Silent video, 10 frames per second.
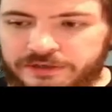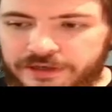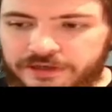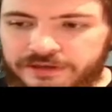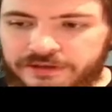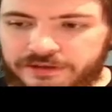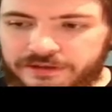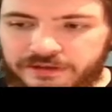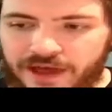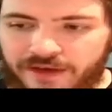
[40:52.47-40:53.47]
like the
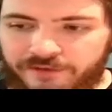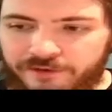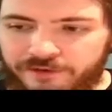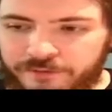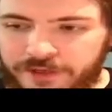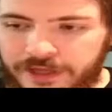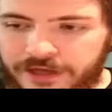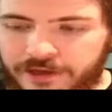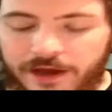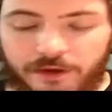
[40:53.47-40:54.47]
level of
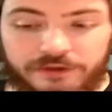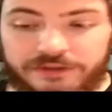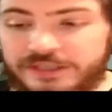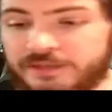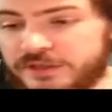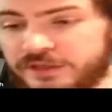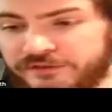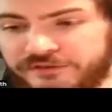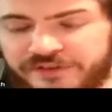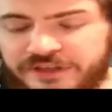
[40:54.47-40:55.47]
play, how the team's going
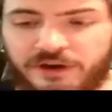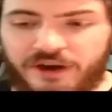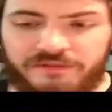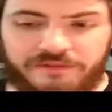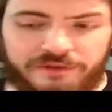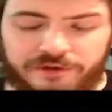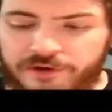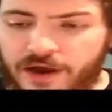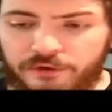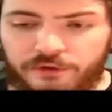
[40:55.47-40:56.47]
to feed off of the
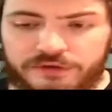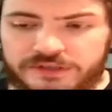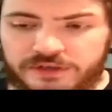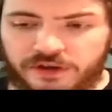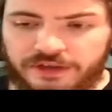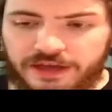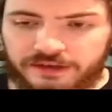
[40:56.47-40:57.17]
crowd noise and all that.